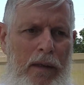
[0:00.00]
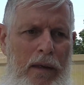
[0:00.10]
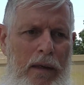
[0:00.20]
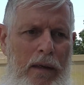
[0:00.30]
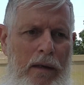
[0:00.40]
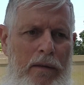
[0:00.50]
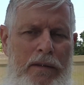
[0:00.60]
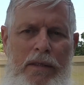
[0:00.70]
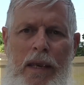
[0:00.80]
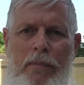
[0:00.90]
And the
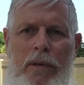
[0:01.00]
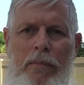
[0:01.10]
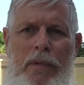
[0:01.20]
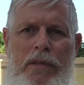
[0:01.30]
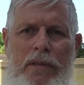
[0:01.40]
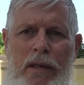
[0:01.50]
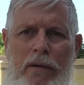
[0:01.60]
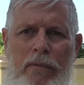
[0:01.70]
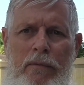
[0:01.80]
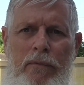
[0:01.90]
same can be said
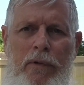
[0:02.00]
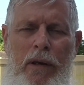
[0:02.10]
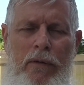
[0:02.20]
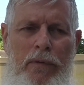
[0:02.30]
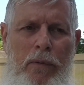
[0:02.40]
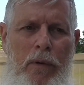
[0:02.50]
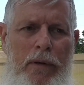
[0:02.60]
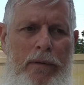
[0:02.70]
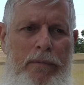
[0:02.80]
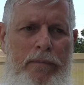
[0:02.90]
for
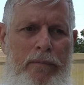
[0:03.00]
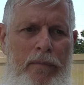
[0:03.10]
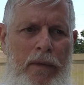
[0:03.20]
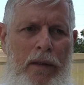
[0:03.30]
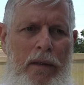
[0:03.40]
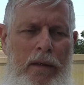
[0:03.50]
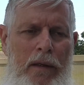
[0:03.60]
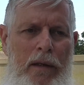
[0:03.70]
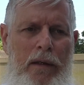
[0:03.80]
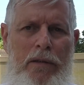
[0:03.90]
everyone.
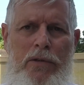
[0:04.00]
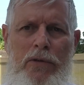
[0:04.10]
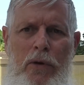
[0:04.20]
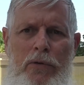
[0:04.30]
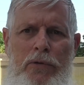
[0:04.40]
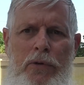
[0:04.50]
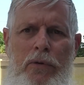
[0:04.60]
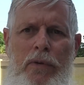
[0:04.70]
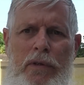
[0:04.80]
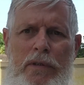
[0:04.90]
And it's so
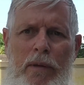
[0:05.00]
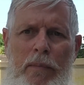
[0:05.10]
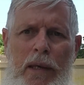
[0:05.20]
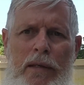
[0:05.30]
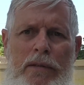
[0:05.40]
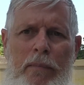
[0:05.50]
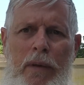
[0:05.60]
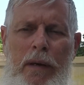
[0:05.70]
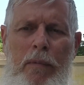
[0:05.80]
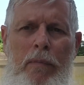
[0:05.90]
true that someday
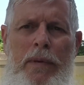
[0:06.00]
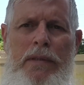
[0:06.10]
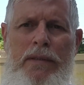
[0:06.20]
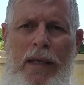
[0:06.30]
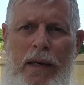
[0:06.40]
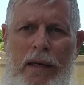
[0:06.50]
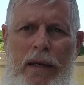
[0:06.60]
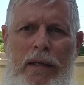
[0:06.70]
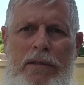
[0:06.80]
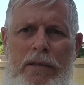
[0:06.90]
somebody will be standing
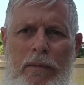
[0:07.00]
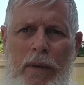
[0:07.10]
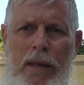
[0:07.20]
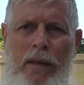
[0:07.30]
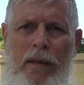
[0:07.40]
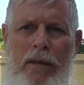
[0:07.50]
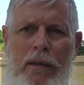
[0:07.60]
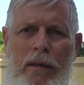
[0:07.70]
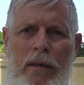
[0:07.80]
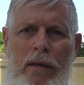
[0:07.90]
next to me
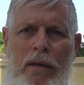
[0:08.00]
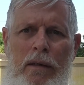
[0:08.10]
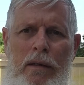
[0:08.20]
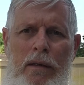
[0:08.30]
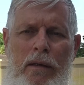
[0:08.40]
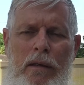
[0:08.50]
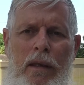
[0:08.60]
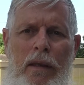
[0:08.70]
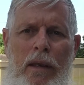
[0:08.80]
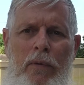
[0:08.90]

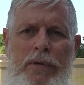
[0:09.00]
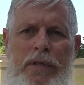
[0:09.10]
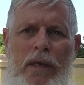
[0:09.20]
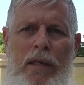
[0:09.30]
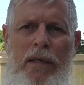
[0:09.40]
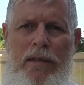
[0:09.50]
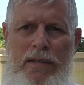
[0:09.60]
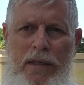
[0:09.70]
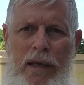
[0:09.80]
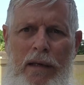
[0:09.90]
and they will say,
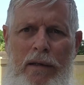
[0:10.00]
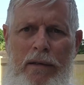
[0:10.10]
he's dead.